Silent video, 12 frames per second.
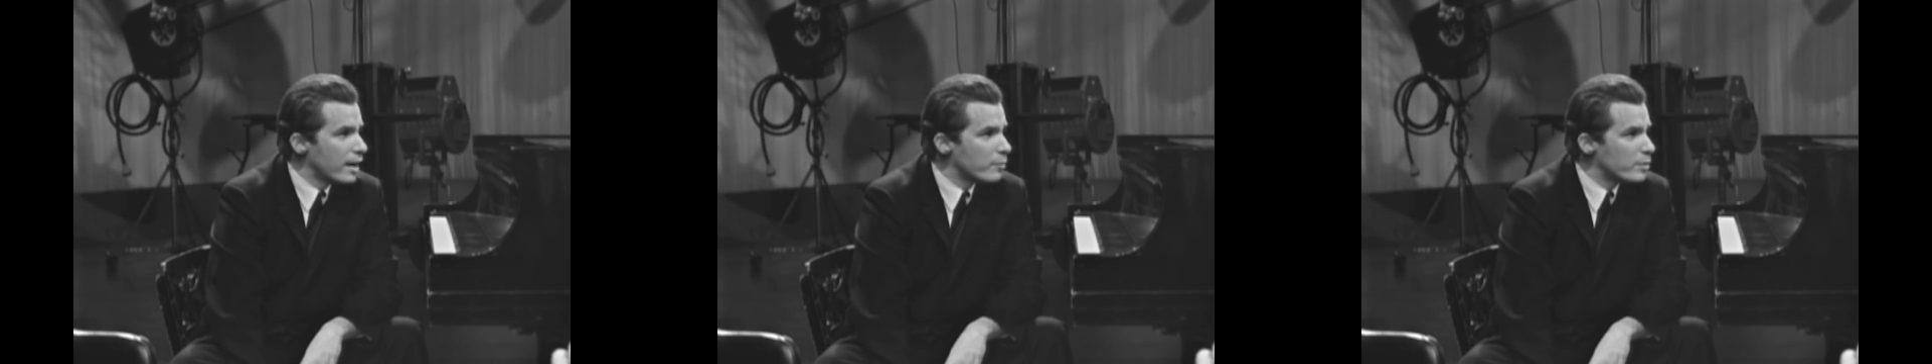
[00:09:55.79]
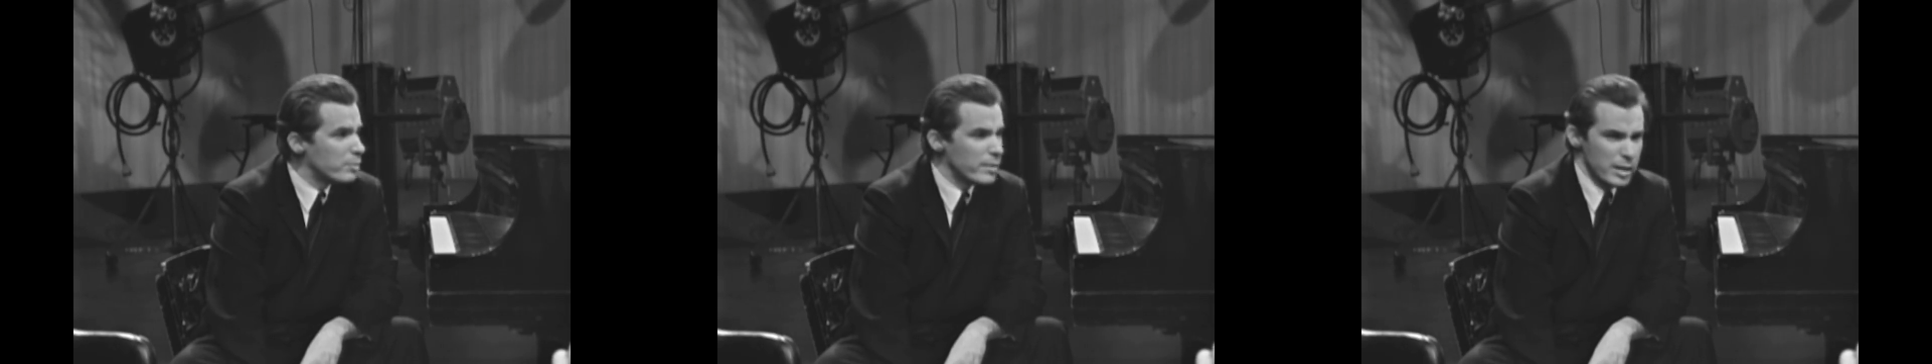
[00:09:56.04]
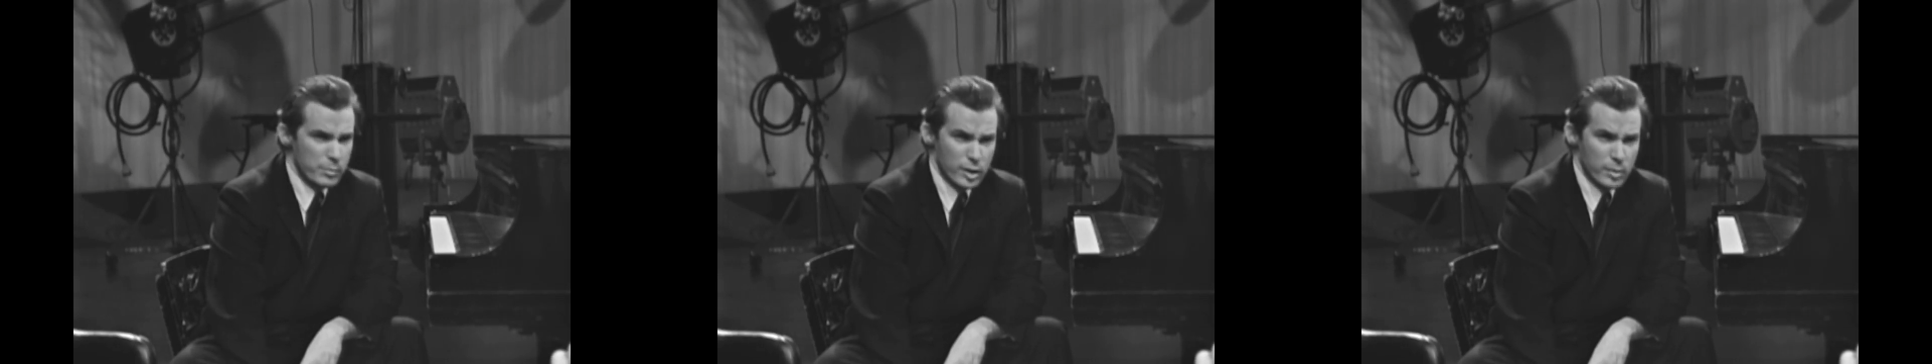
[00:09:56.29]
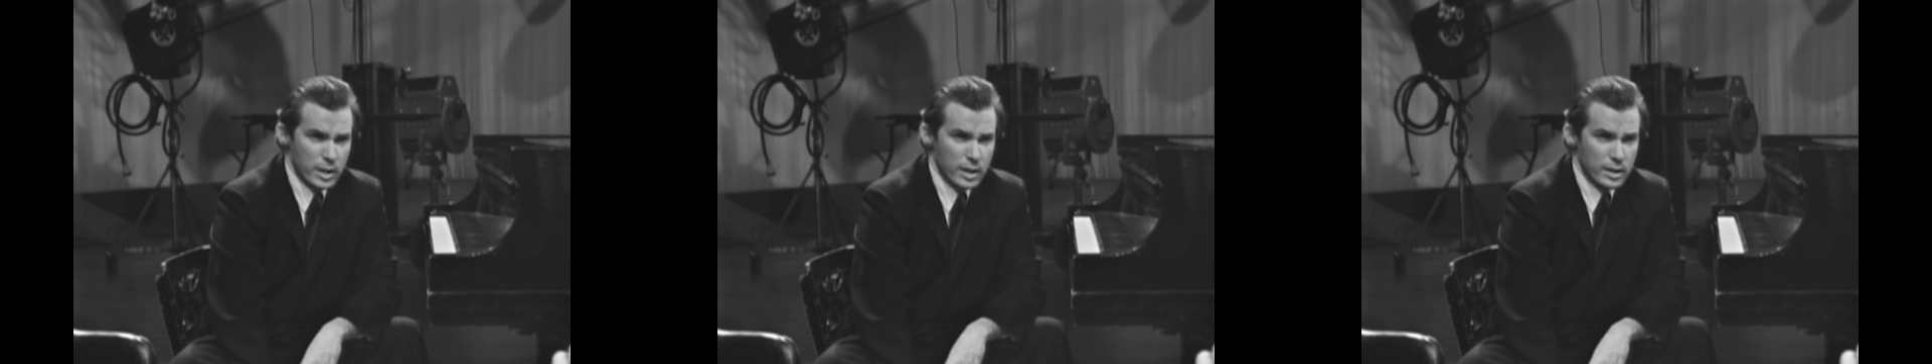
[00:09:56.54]
have been made
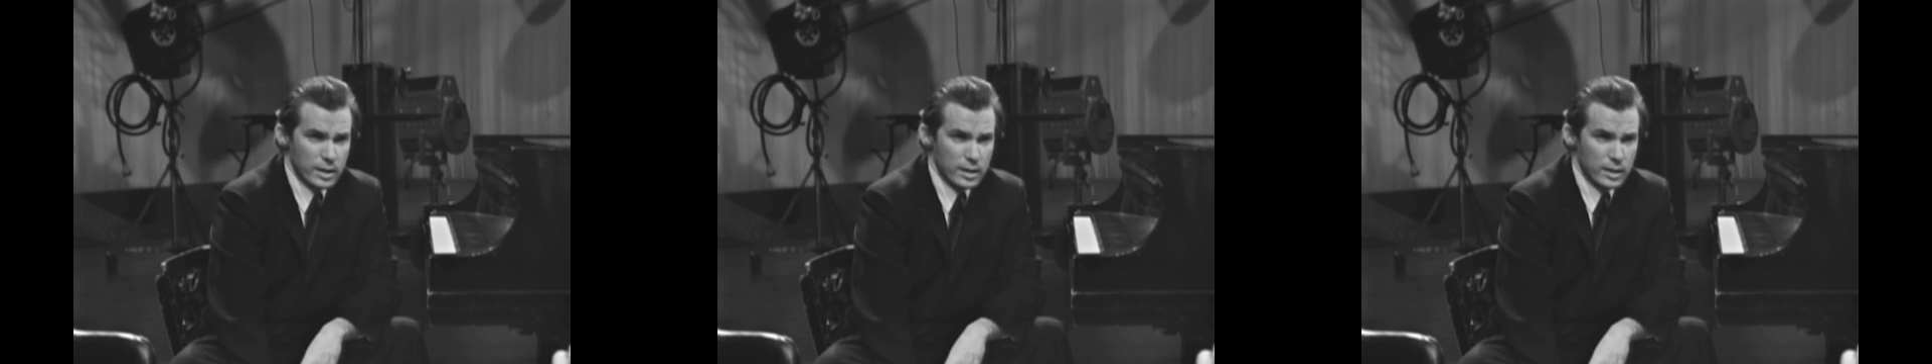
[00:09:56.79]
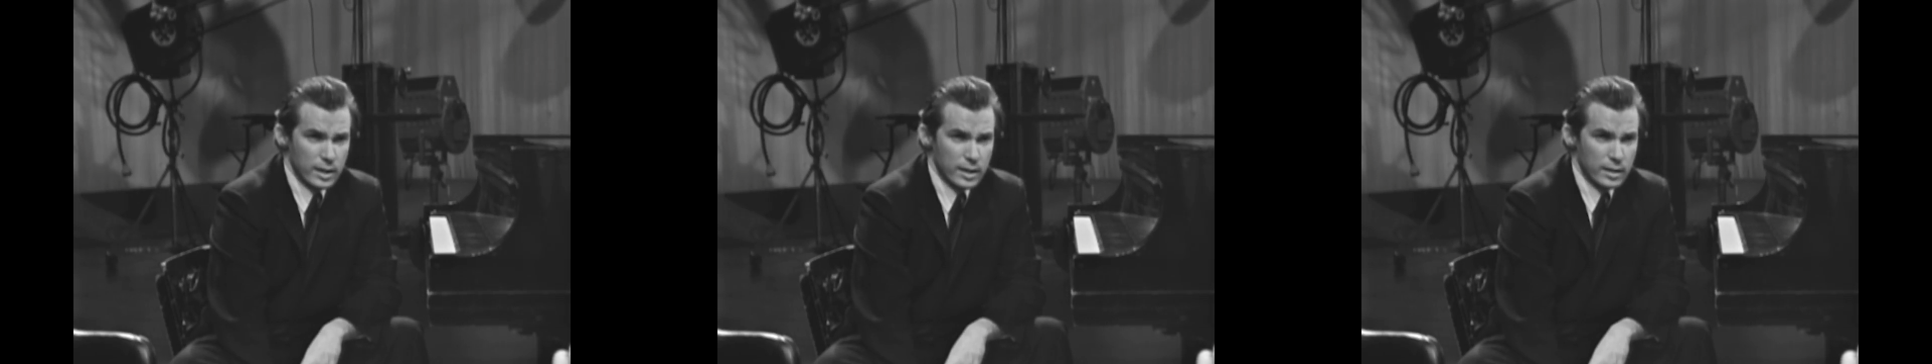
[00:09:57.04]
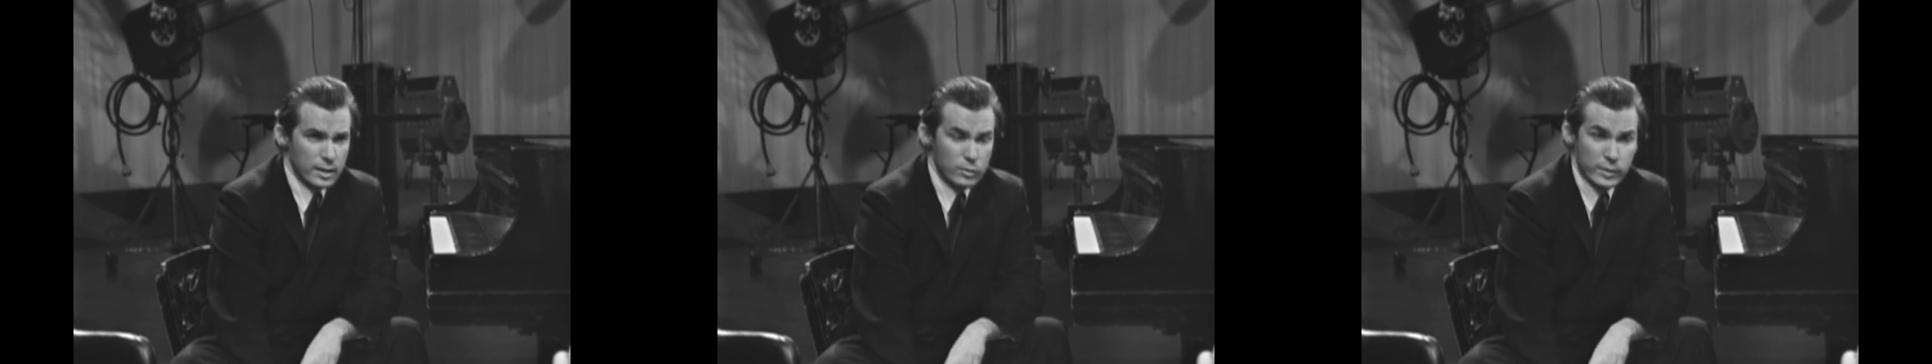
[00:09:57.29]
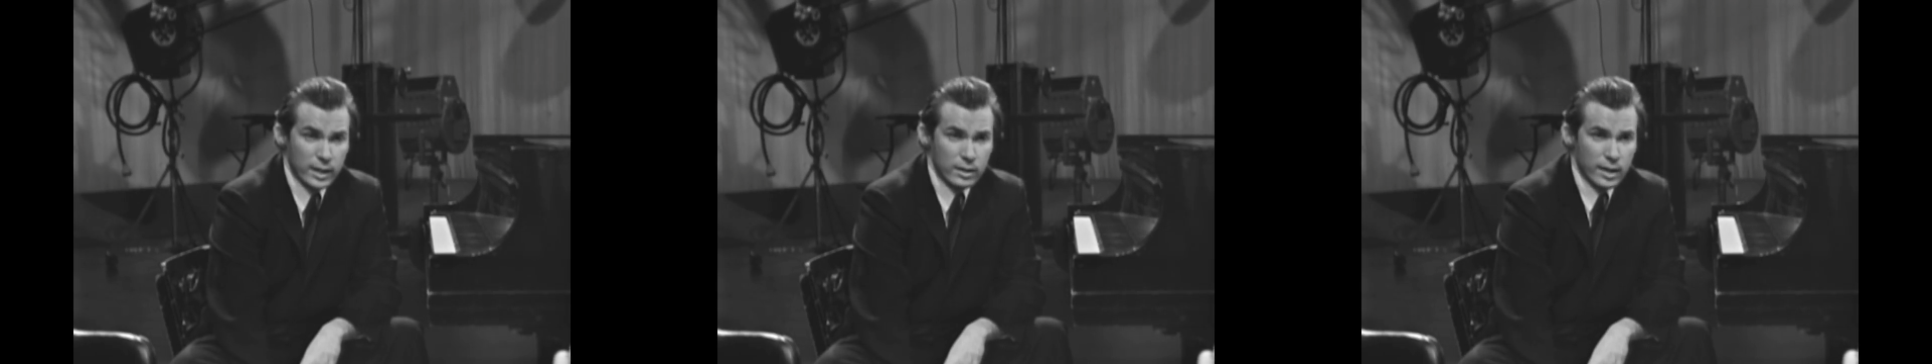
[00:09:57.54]
permanent in the
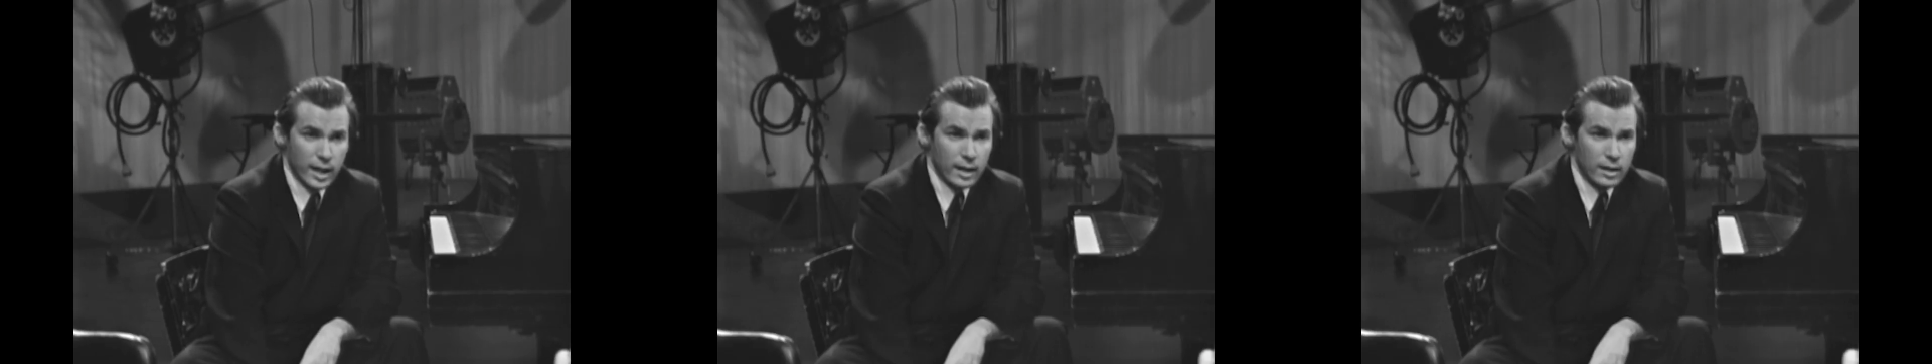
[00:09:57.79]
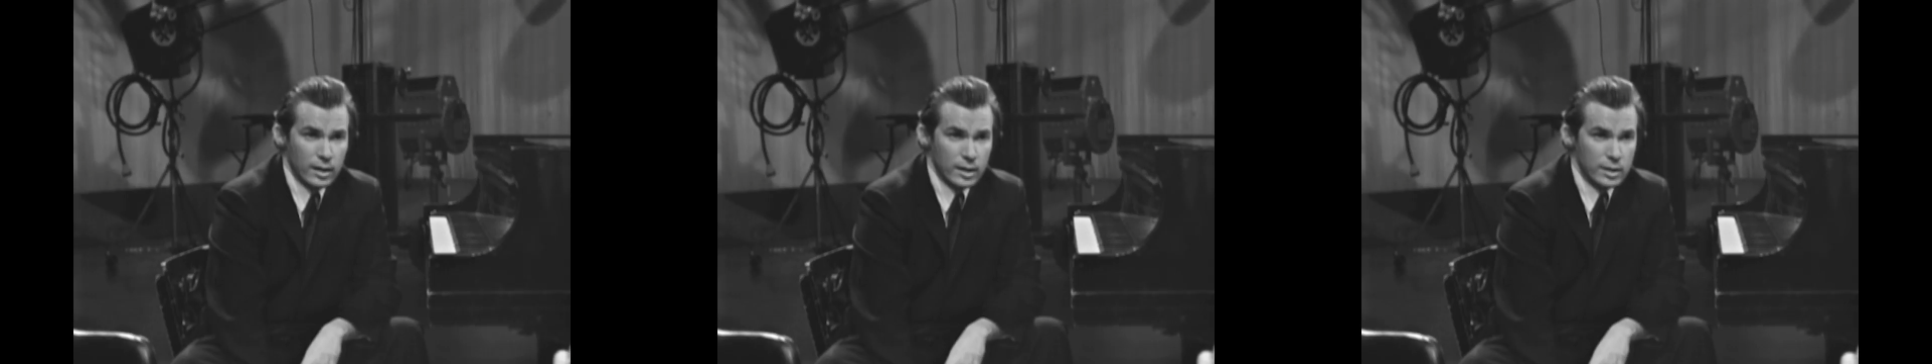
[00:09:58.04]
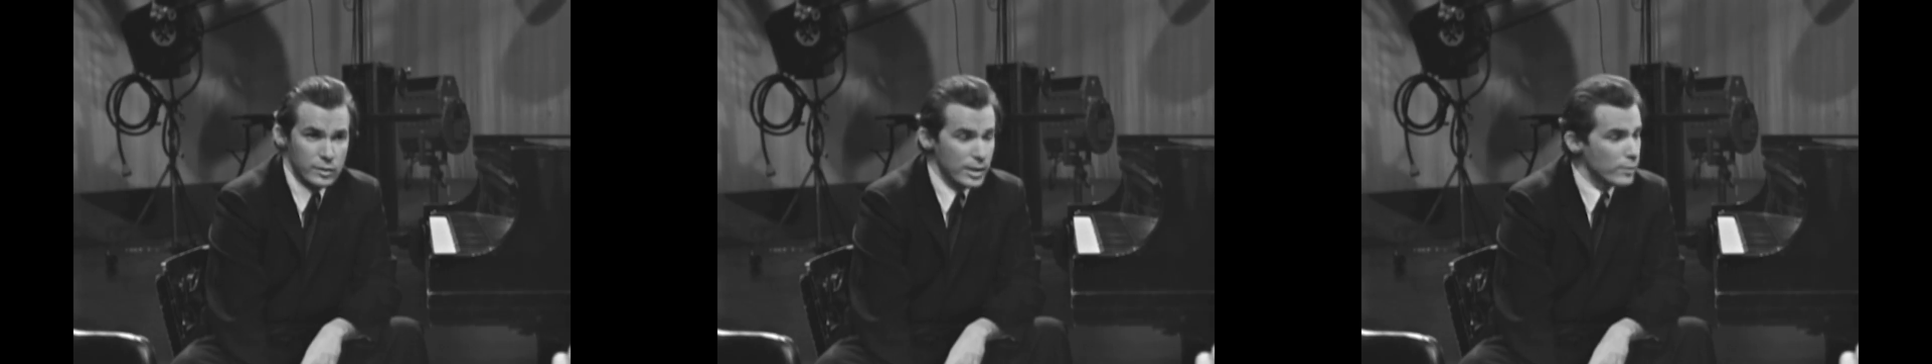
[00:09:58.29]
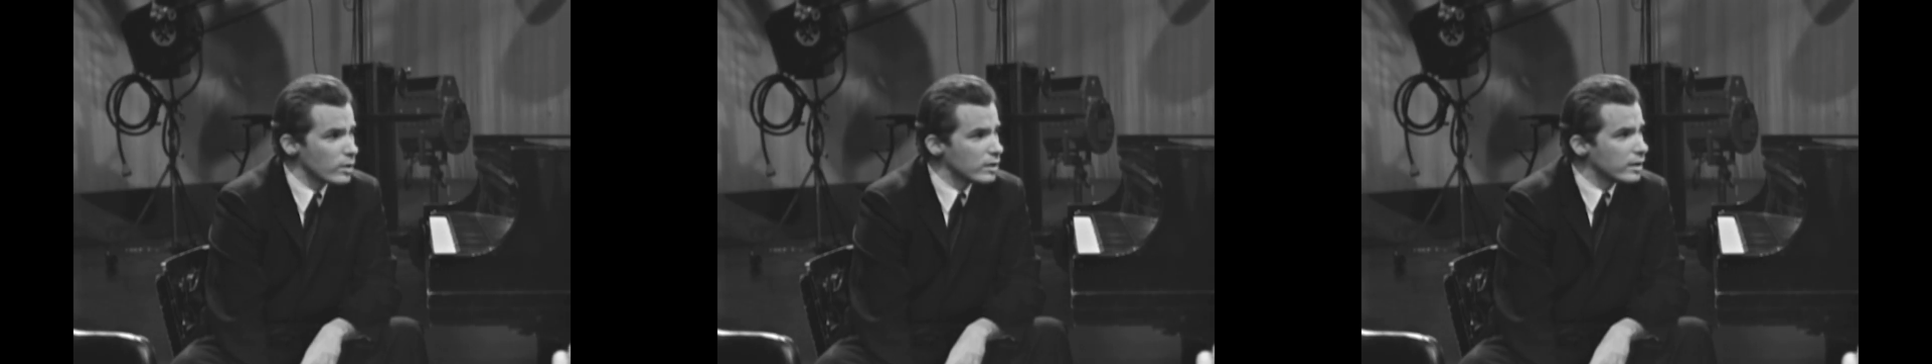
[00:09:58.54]
record catalogues for
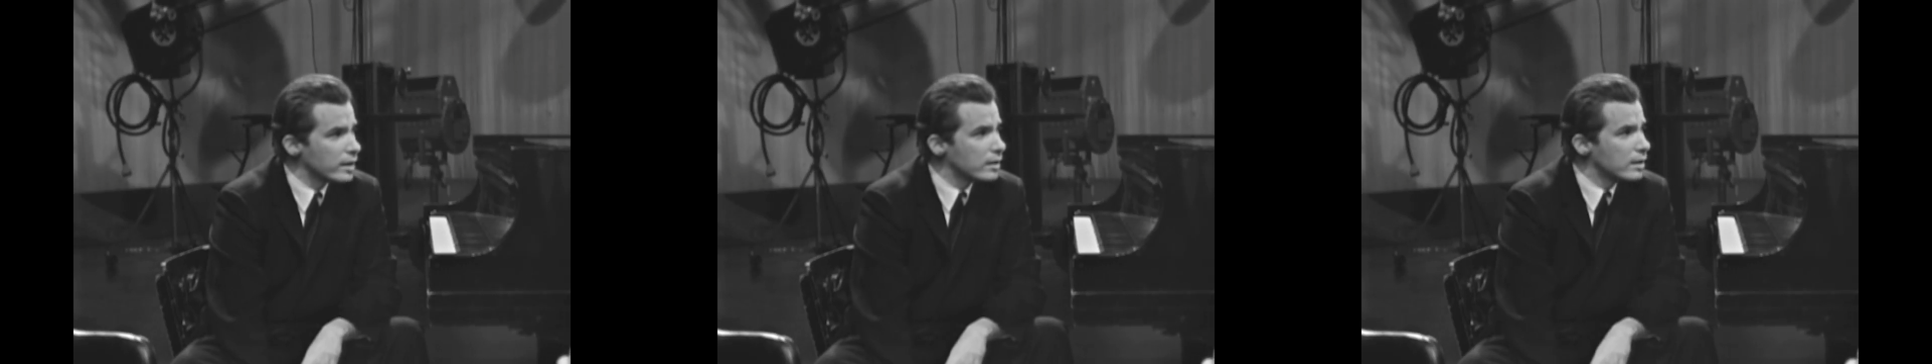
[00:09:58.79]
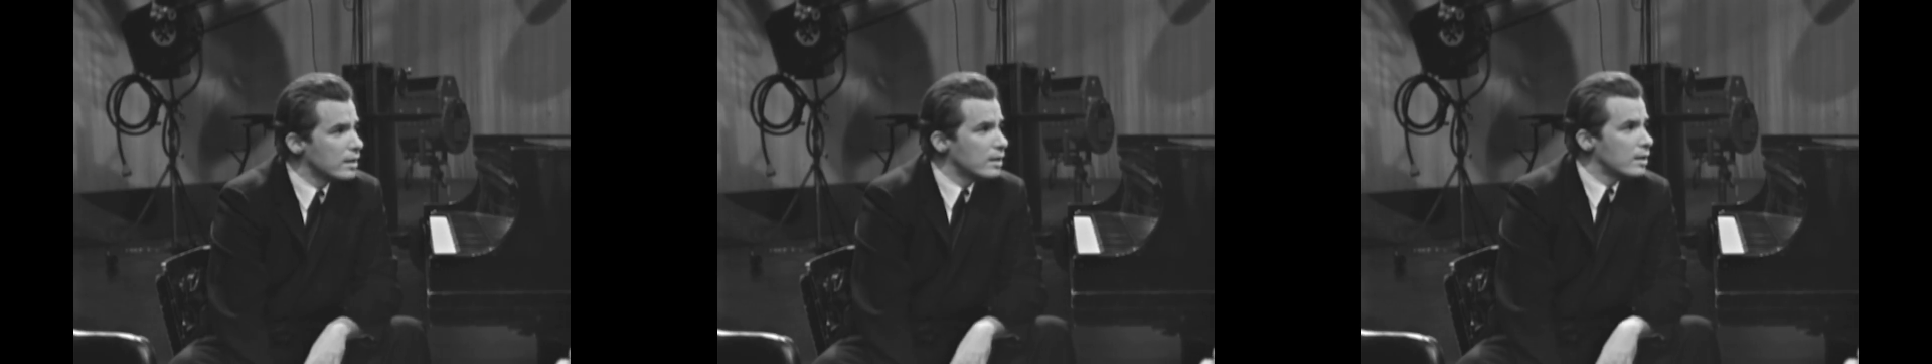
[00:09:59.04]
everyone to hear,